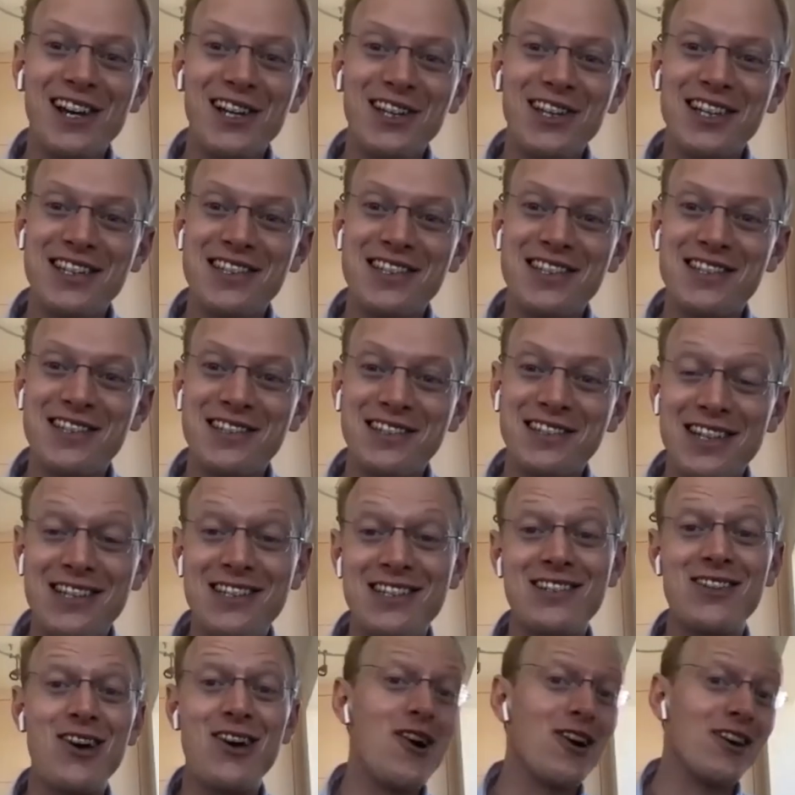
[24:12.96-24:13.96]

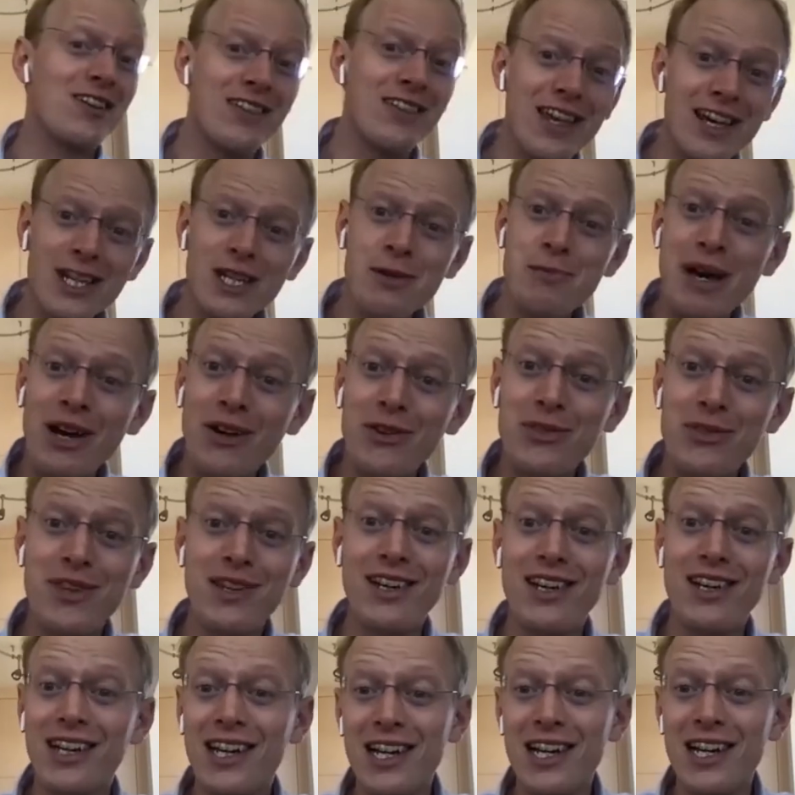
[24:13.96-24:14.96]
let's talk then about
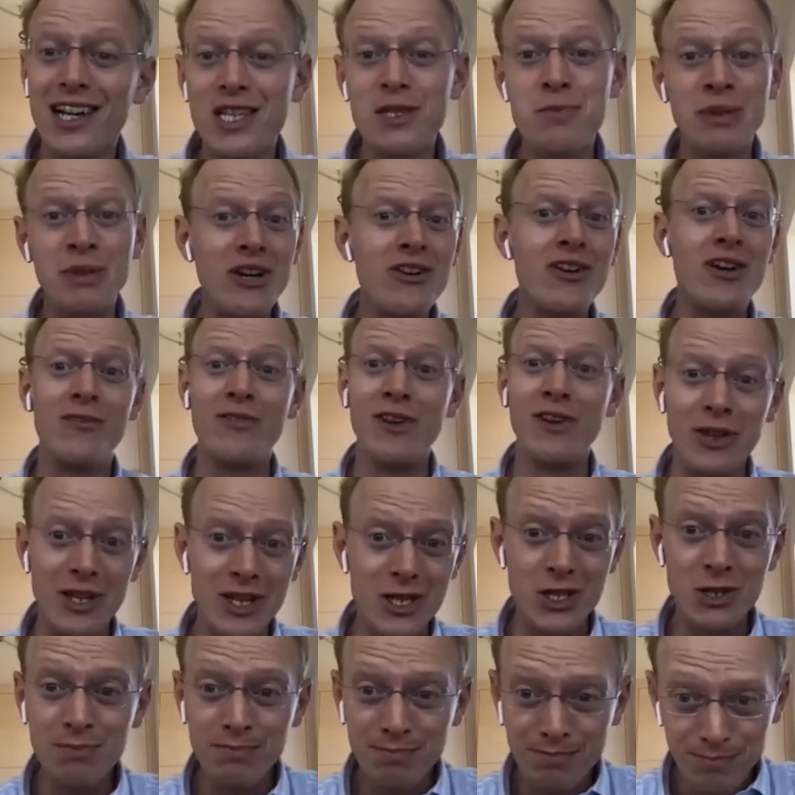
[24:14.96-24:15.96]
the Against Malaria
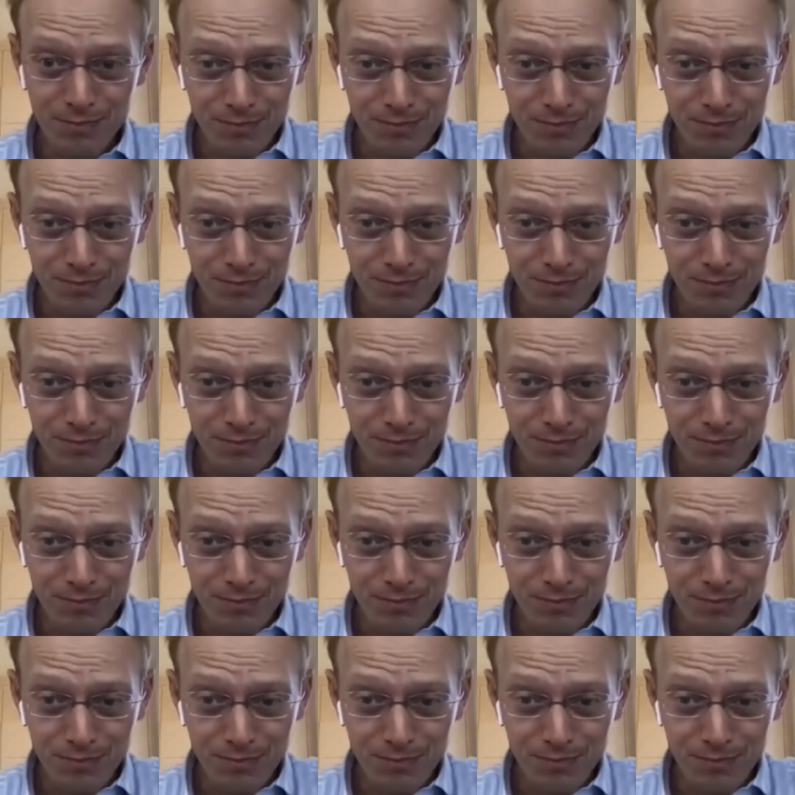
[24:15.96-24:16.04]
Foundation,